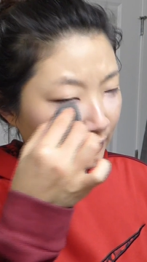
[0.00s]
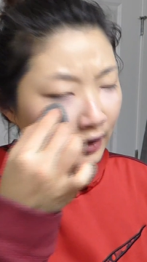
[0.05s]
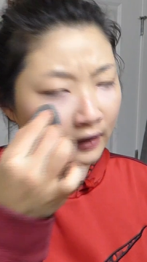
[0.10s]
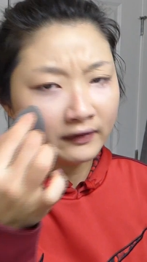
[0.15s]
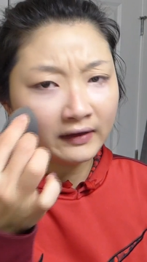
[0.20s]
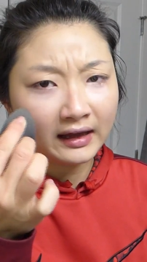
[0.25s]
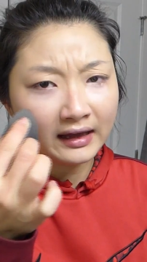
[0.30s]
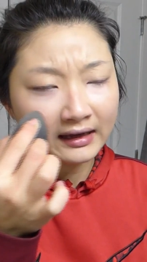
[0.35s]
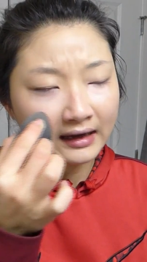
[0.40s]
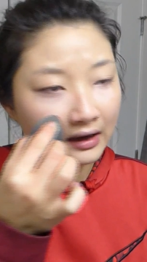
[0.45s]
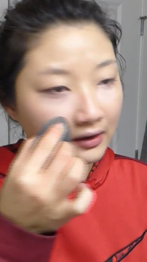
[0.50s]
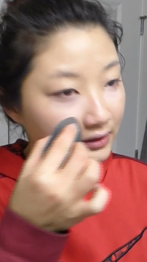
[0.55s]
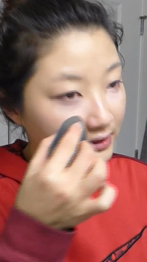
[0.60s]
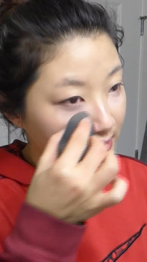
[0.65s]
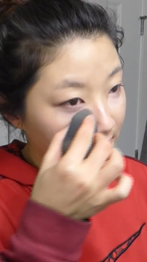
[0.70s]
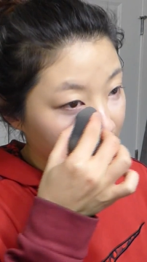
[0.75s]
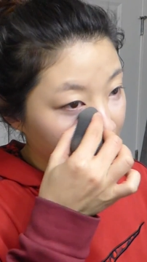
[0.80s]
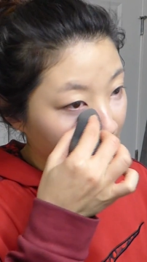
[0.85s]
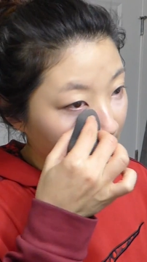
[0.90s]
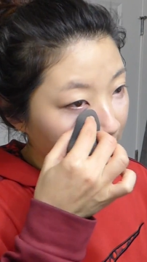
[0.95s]
of 8
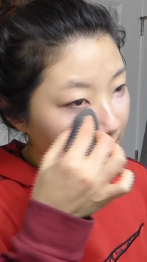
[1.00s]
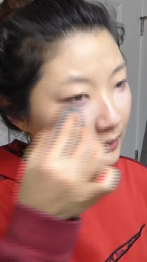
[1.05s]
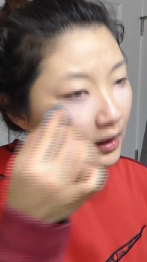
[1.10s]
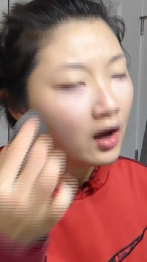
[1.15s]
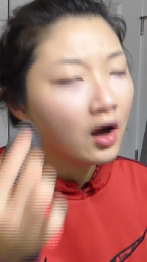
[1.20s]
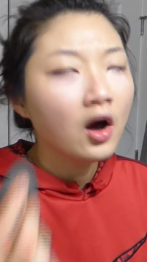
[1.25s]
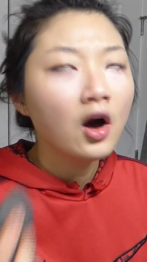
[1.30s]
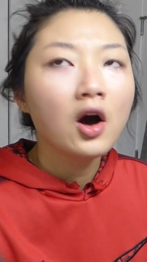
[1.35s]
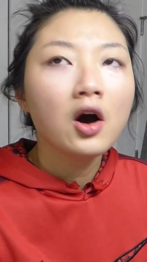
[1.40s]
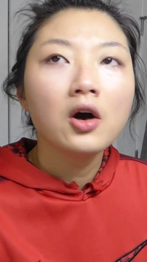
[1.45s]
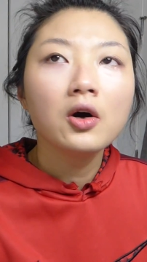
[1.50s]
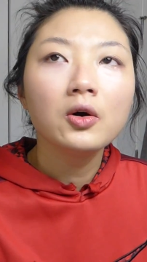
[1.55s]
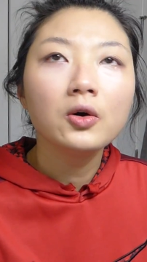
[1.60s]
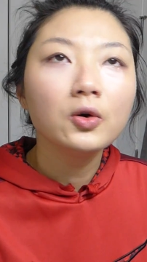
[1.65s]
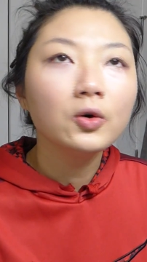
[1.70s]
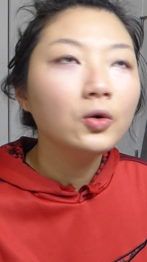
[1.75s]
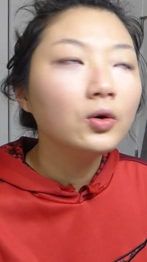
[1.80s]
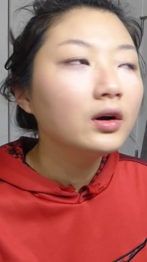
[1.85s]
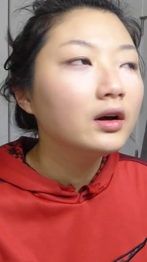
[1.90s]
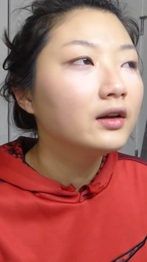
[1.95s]
hours of sleep?
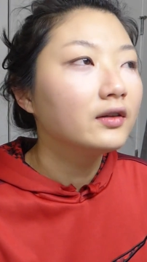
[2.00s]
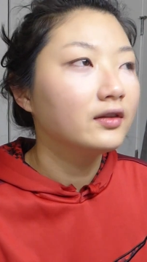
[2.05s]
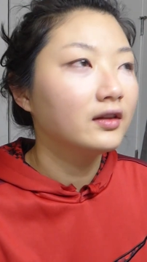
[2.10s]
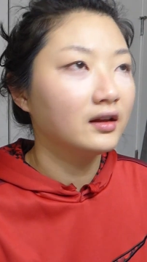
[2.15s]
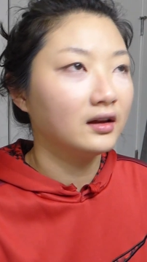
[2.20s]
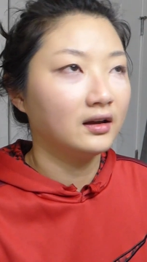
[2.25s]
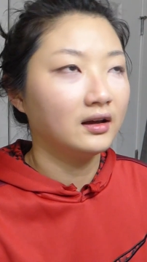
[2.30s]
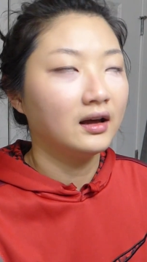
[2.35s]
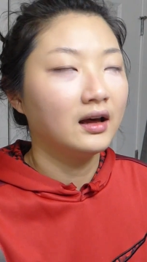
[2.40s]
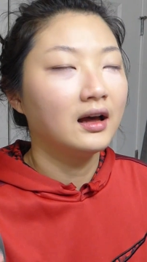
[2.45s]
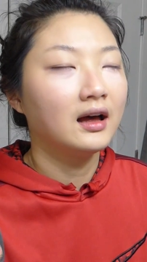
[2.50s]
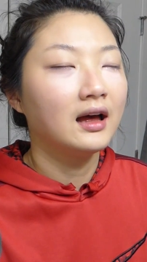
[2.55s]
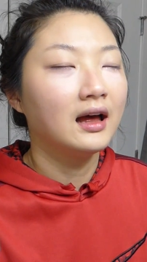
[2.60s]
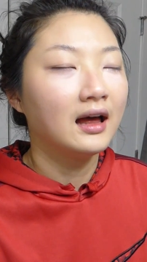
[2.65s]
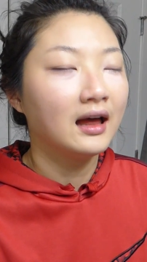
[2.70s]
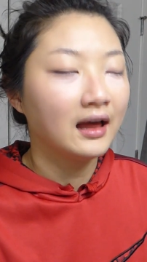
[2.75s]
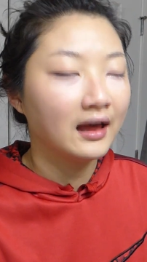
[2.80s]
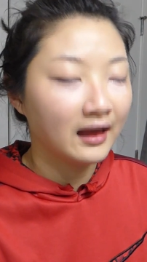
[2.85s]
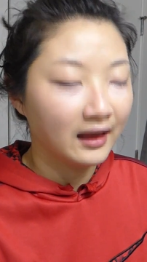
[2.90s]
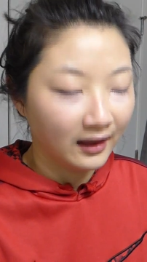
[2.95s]
Who the
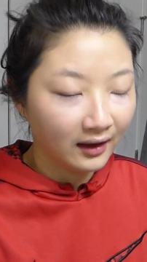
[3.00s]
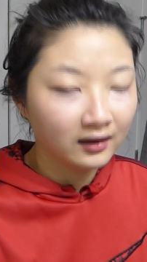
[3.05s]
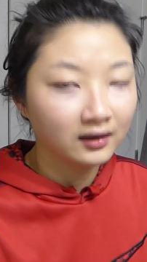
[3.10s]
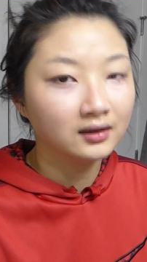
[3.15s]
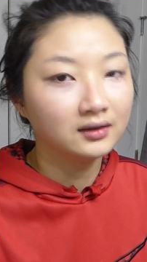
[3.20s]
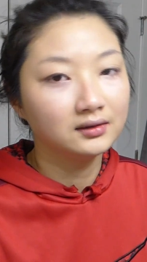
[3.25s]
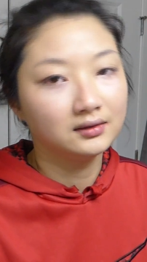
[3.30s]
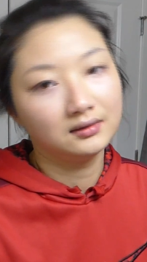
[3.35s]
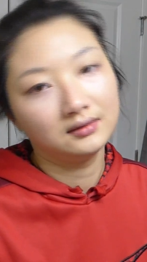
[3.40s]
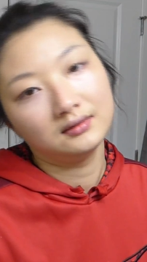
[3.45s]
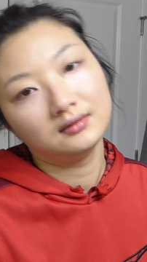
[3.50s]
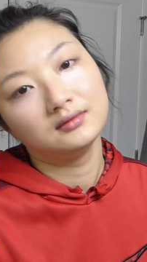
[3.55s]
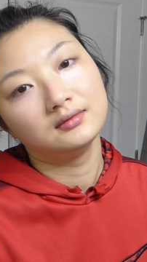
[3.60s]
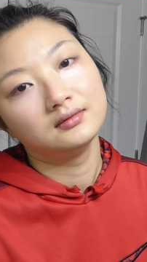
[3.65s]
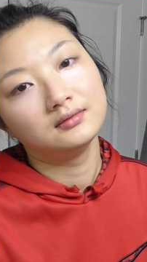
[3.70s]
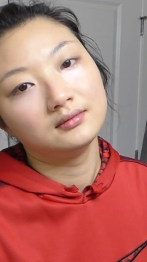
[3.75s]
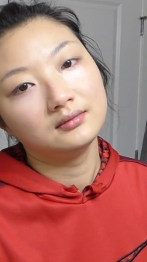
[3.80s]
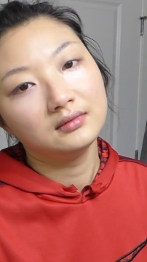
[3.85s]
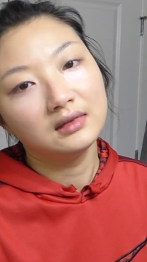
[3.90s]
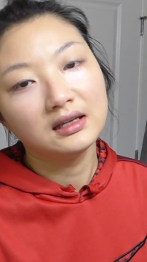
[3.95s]
hell
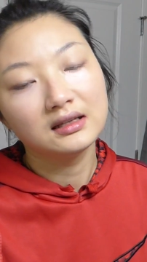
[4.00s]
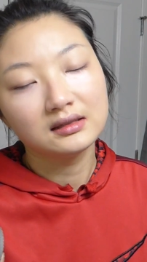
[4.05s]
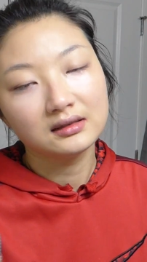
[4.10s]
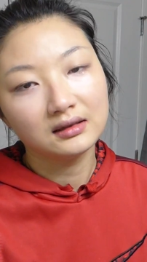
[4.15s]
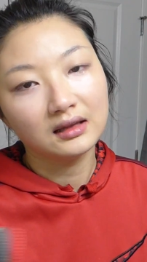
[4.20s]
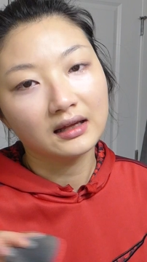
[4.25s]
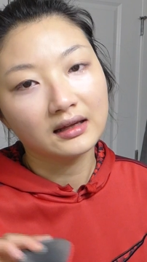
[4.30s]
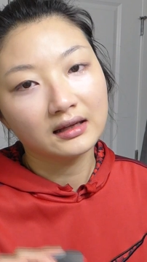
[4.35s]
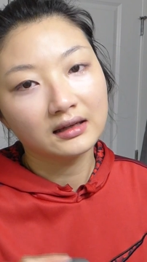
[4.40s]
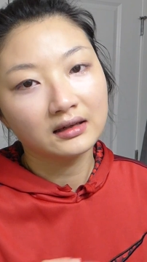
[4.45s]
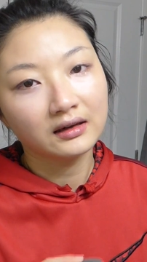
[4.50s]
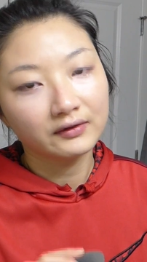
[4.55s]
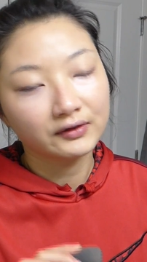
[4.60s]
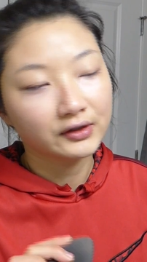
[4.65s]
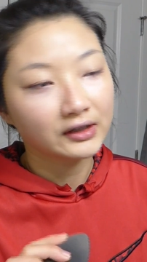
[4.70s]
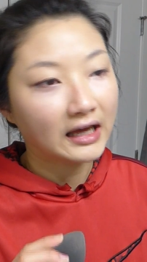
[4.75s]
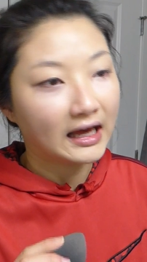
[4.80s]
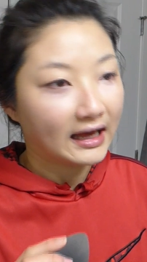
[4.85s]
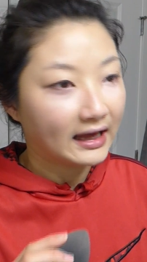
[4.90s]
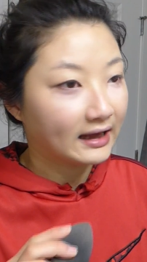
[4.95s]
is lucky enough
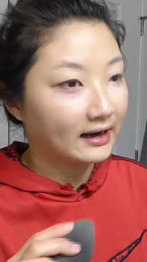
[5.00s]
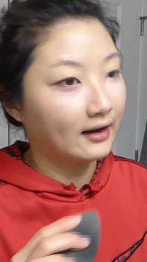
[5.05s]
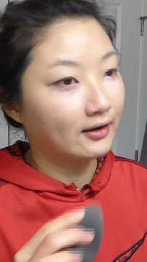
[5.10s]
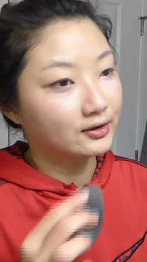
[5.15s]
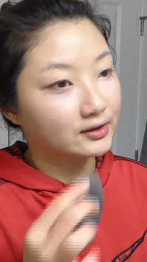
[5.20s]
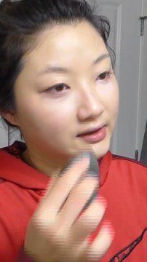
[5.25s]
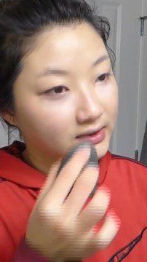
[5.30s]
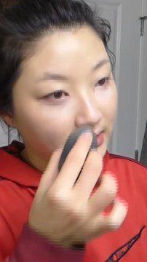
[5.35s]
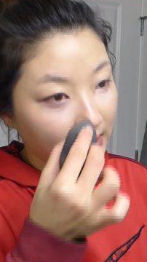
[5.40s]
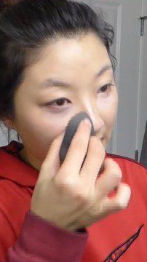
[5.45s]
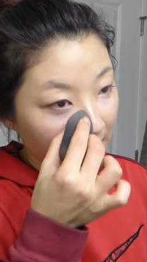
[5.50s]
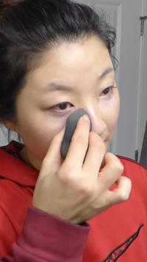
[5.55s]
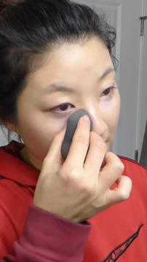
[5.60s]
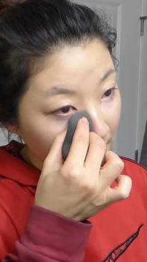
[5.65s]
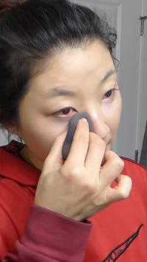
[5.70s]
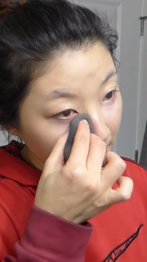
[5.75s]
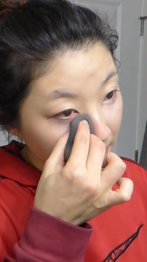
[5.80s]
to get 8 hours of sleep?